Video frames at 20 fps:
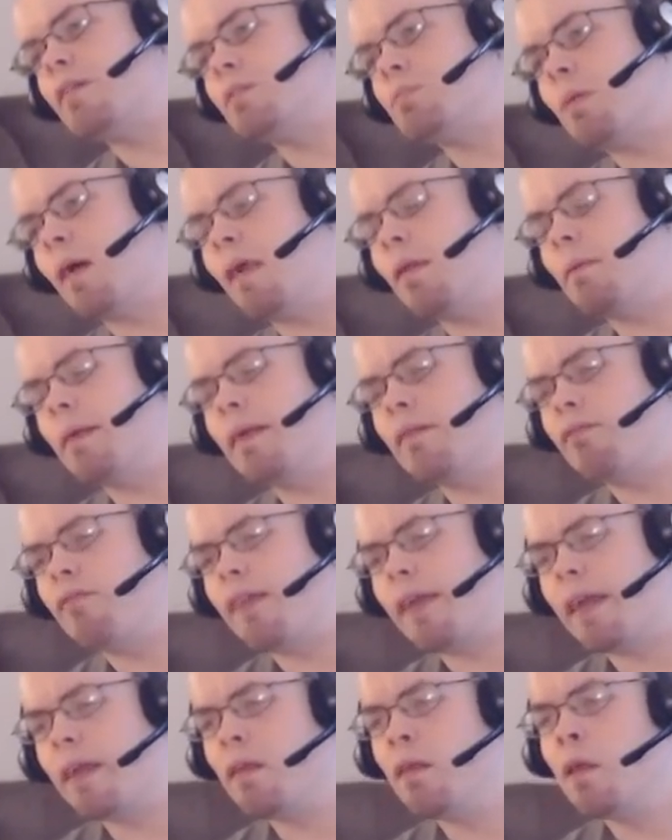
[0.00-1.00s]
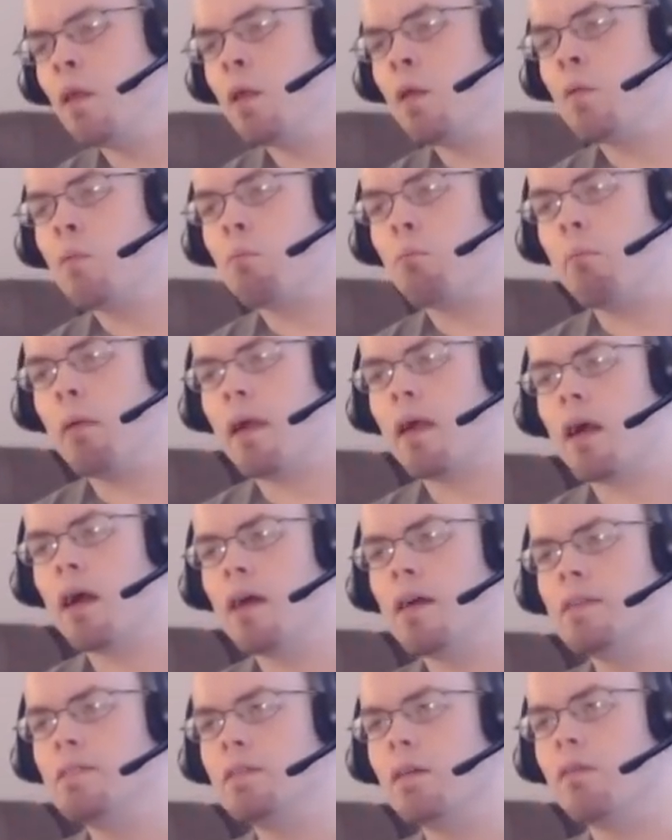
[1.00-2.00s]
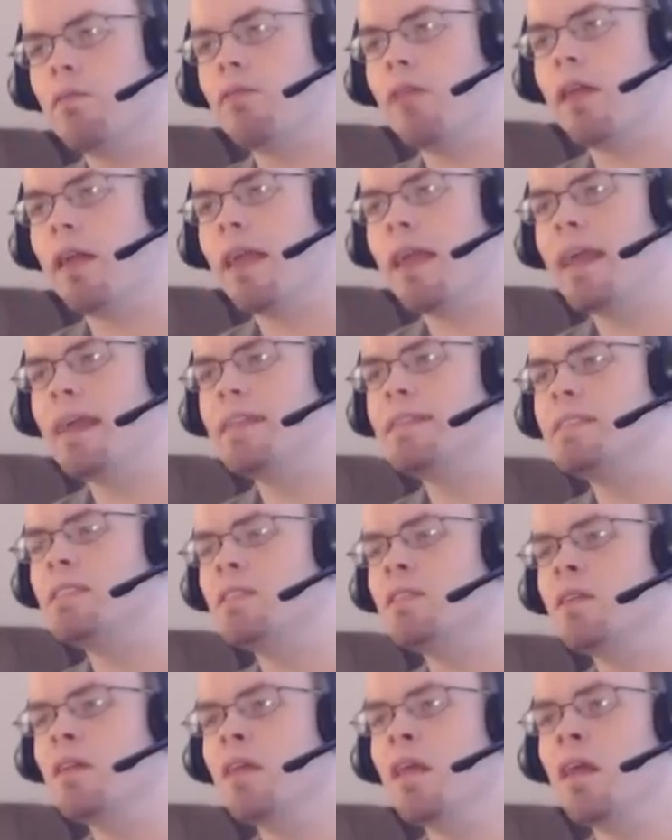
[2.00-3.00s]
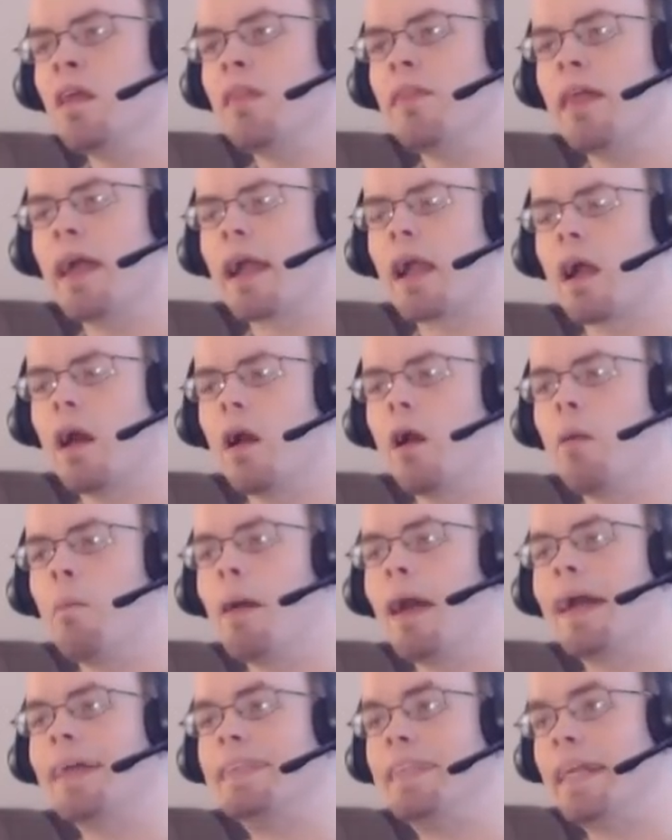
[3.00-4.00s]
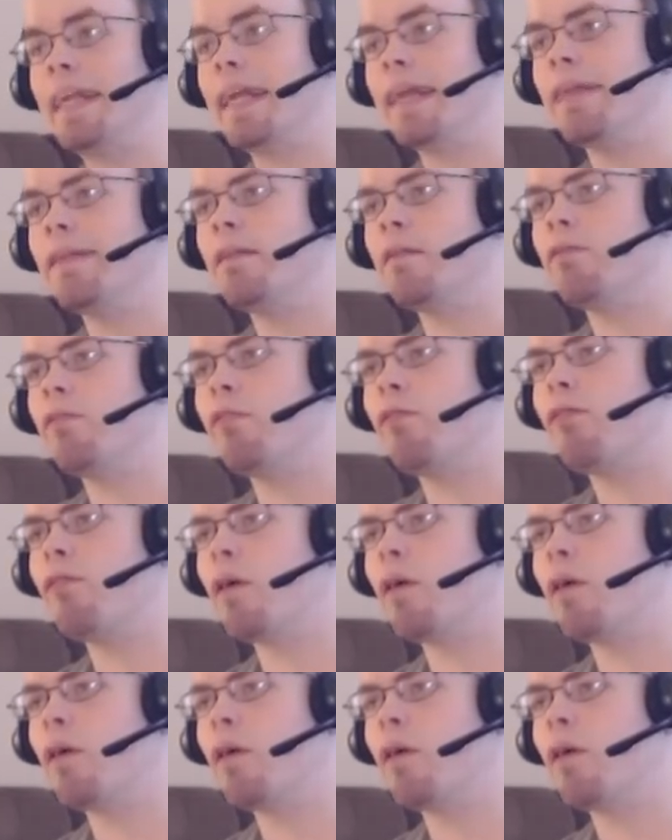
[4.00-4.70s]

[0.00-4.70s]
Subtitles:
you're a Spider-Man fan because of the hints that come at the end of the